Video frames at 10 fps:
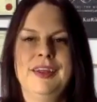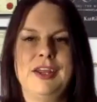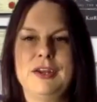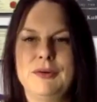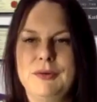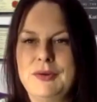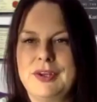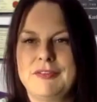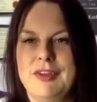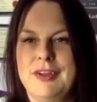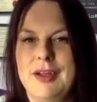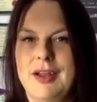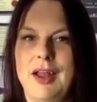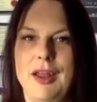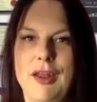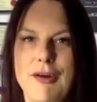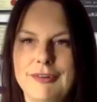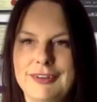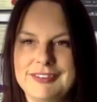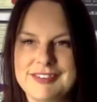kind of a
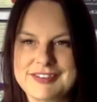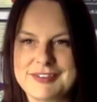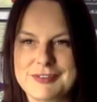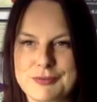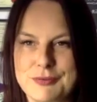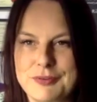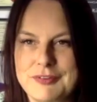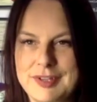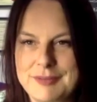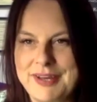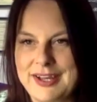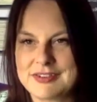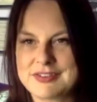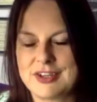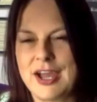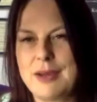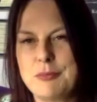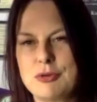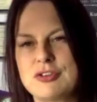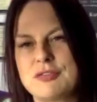long distance runner in the past. So how
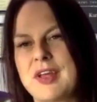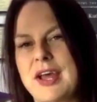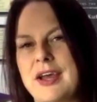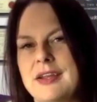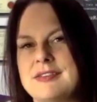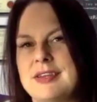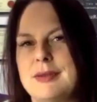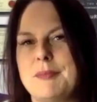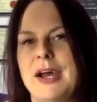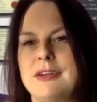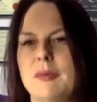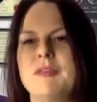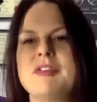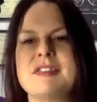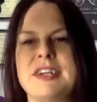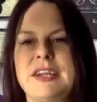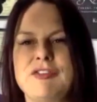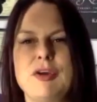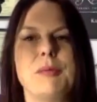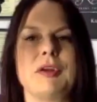much of that is in the mind? Obviously,
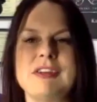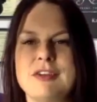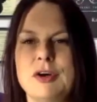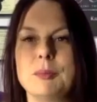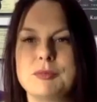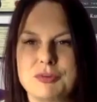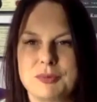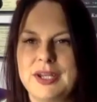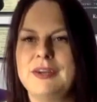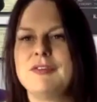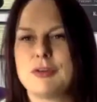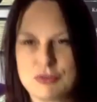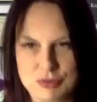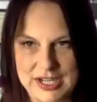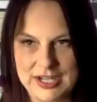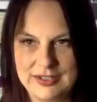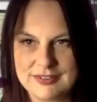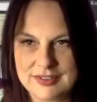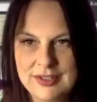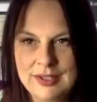if your body's not up to it and you've not
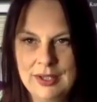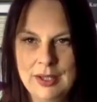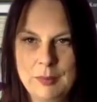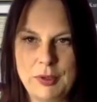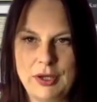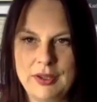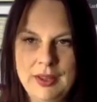trained, but